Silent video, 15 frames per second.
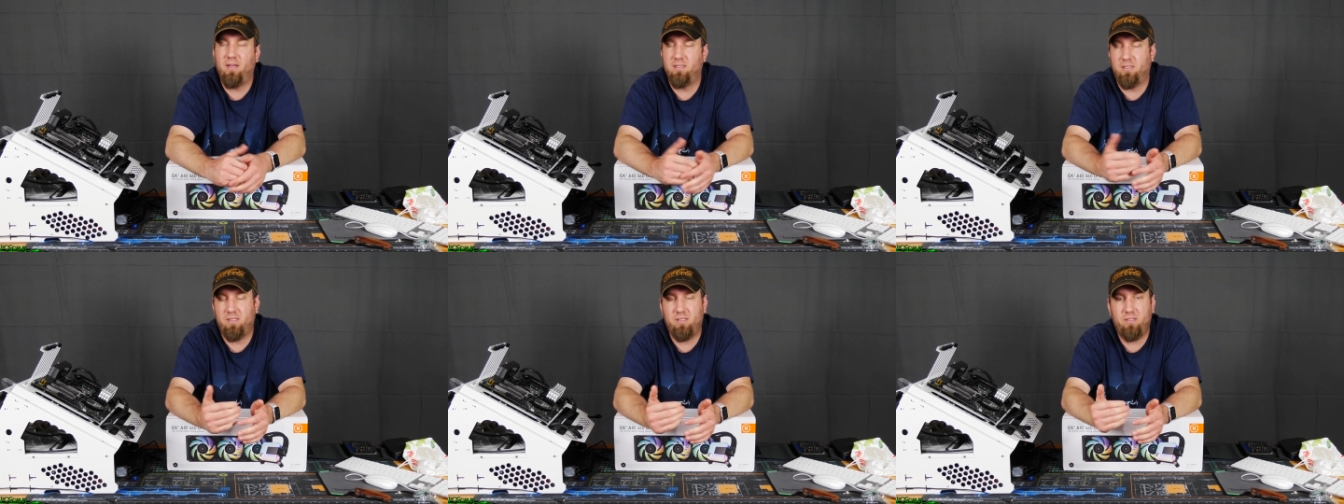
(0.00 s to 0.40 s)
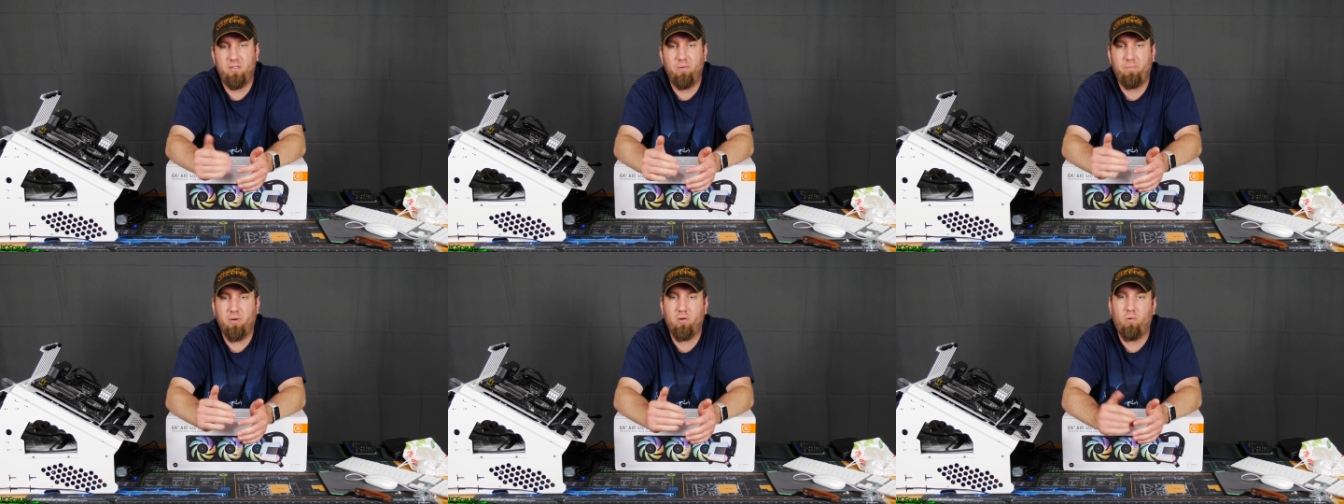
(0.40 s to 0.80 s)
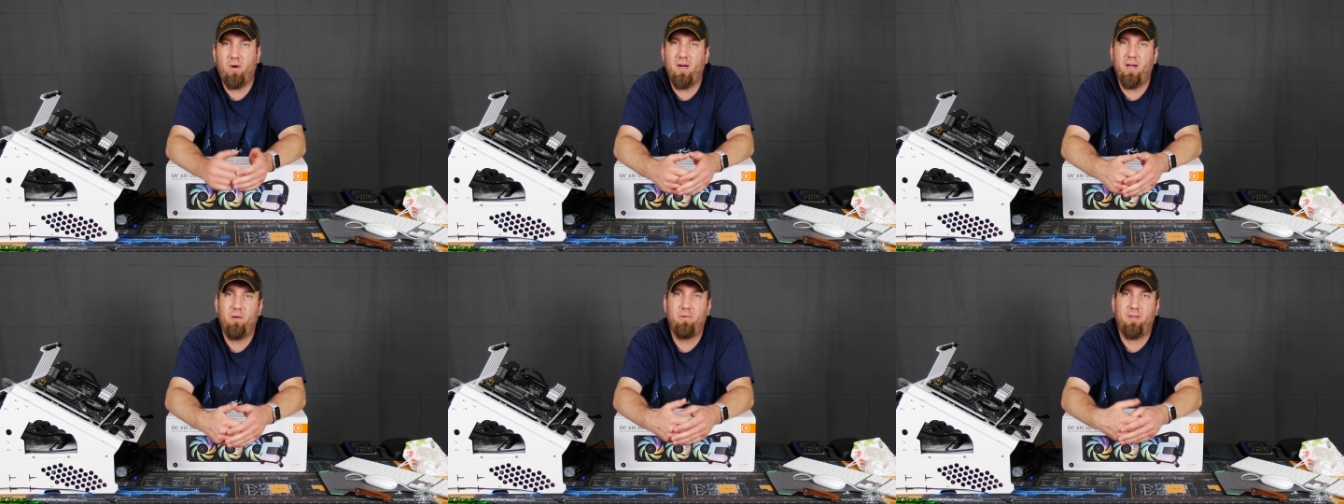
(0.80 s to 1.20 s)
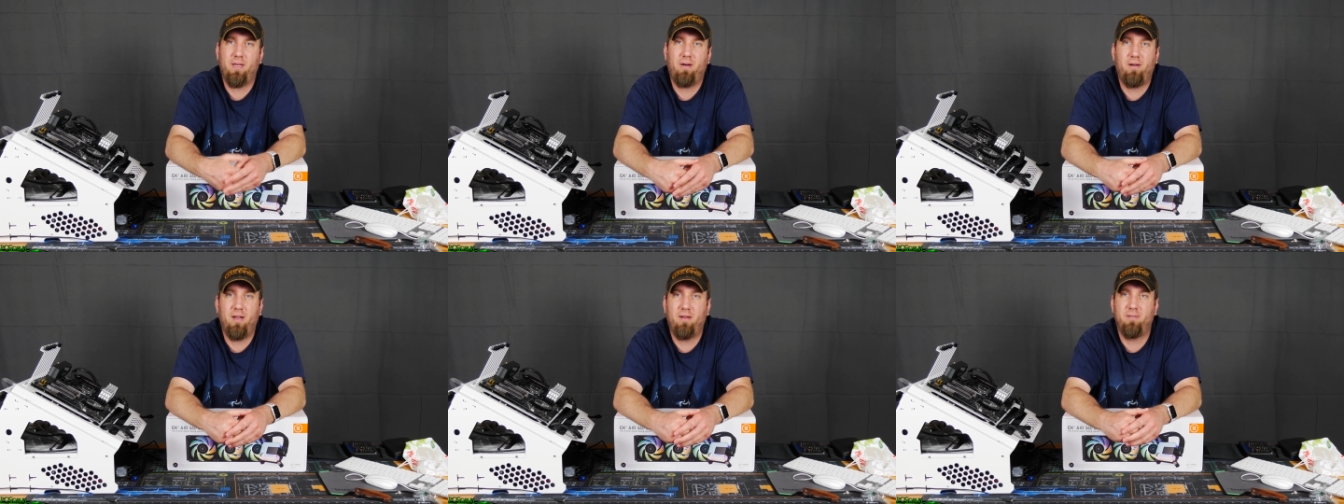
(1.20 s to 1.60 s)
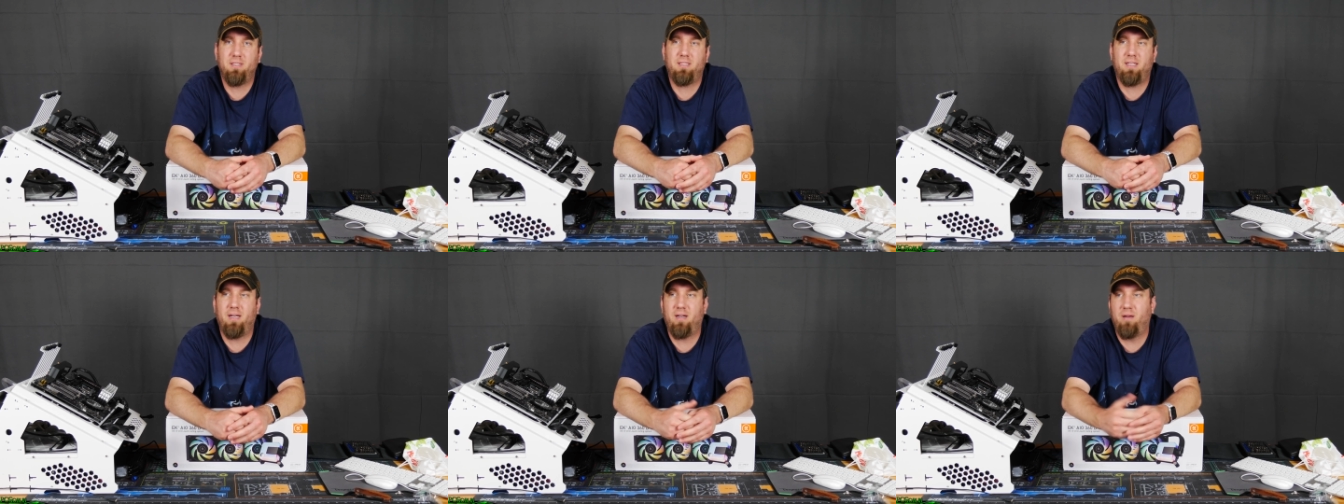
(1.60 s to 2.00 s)
It's super quiet with how I have it
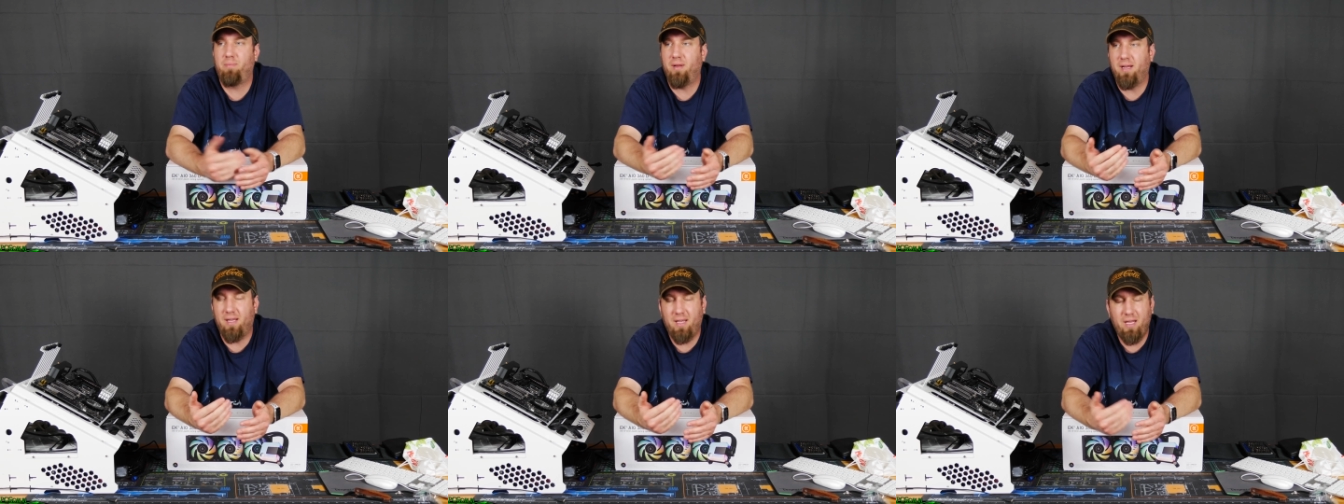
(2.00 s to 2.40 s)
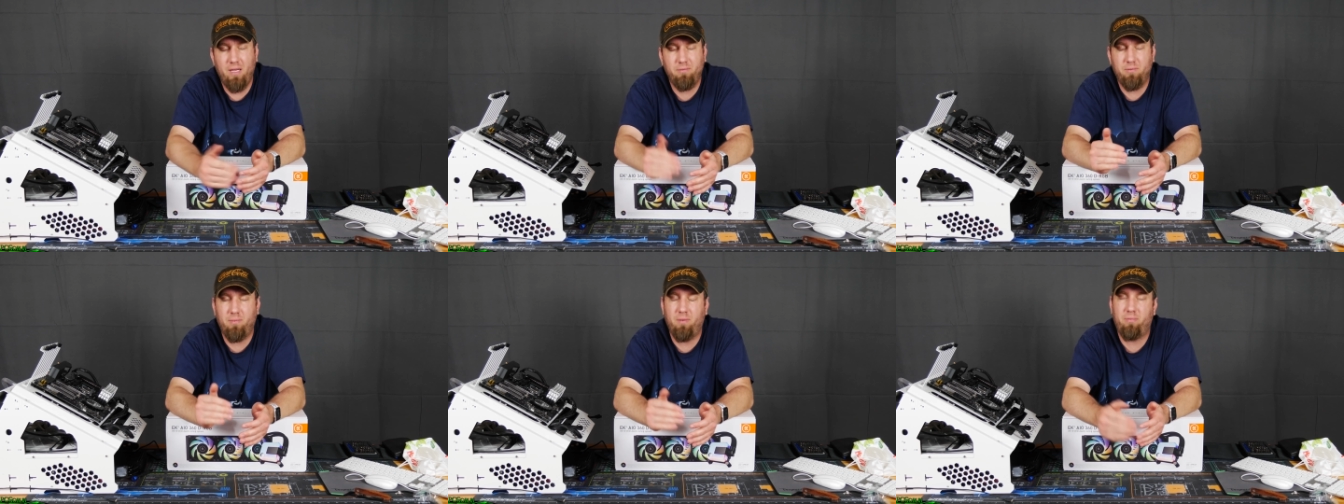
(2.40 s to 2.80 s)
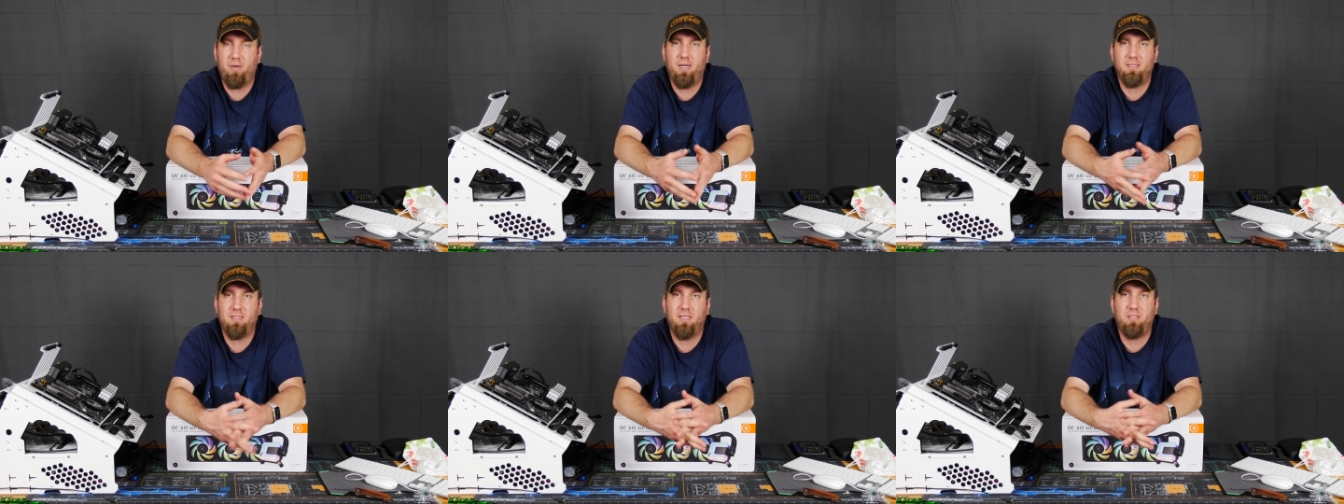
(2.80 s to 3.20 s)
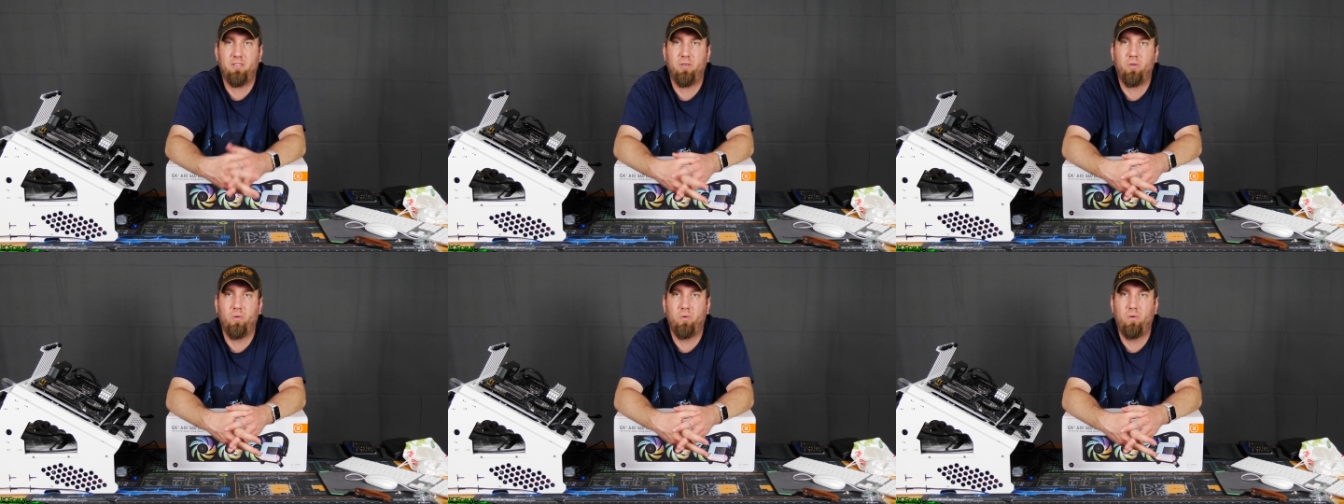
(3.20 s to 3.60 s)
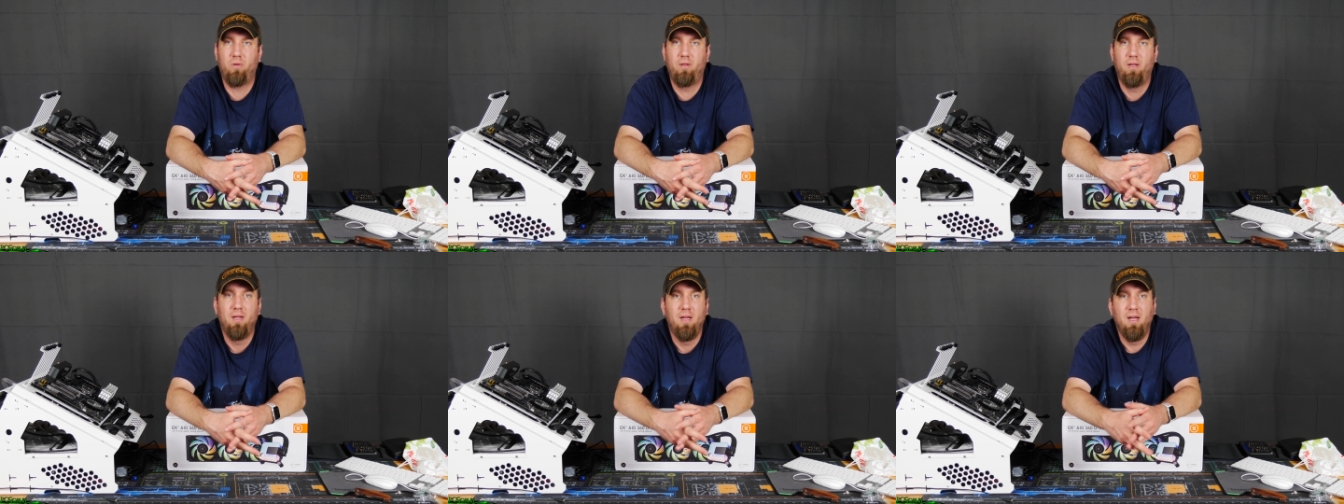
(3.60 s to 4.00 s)
set up. It keeps my processor
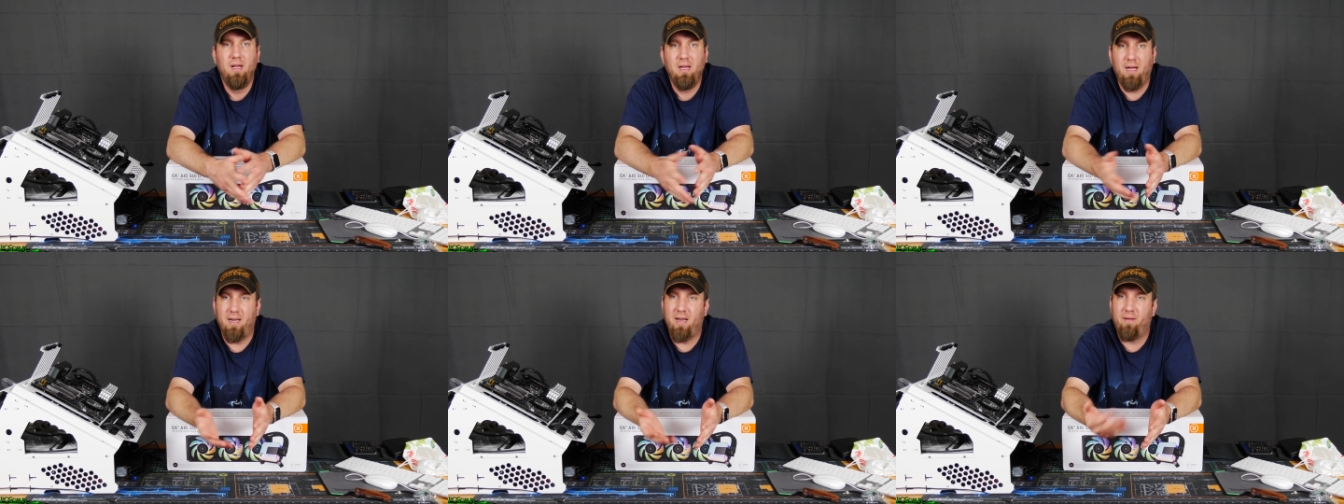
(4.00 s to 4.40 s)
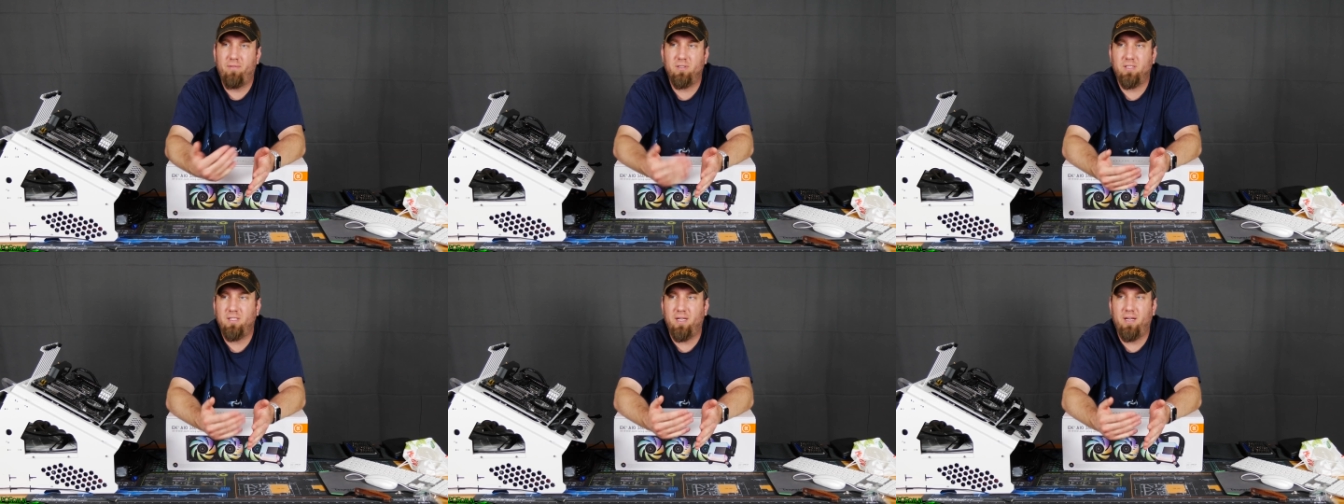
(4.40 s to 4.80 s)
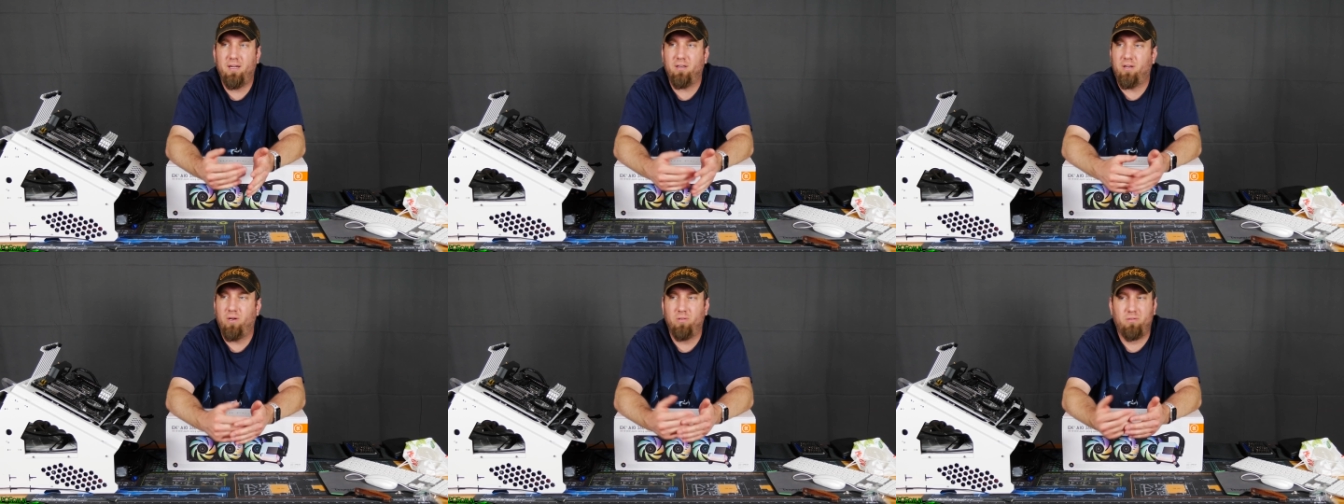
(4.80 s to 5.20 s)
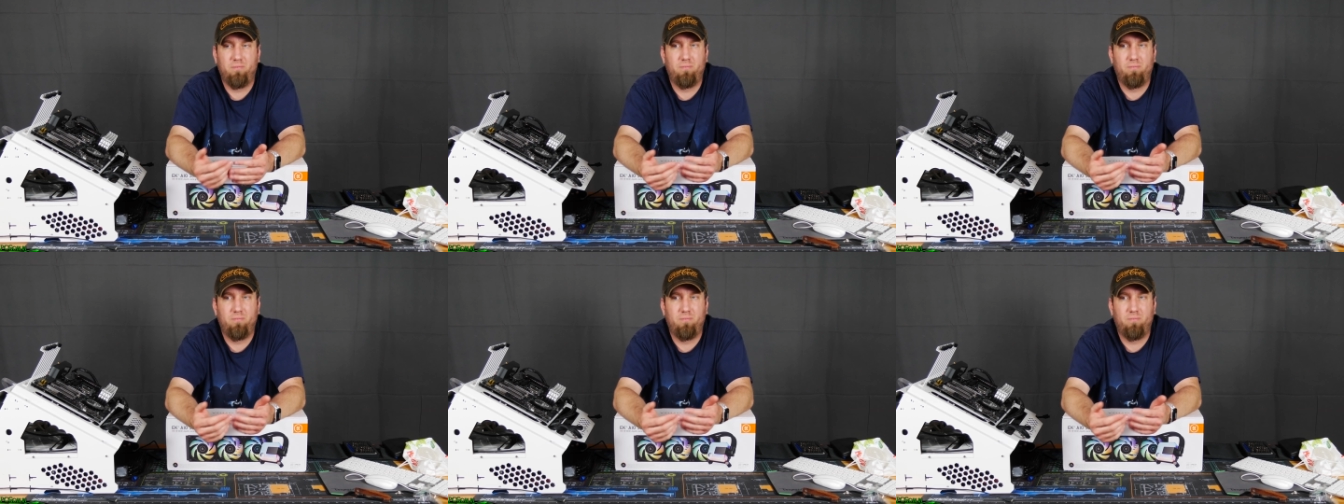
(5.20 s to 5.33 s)
cool. I never see it go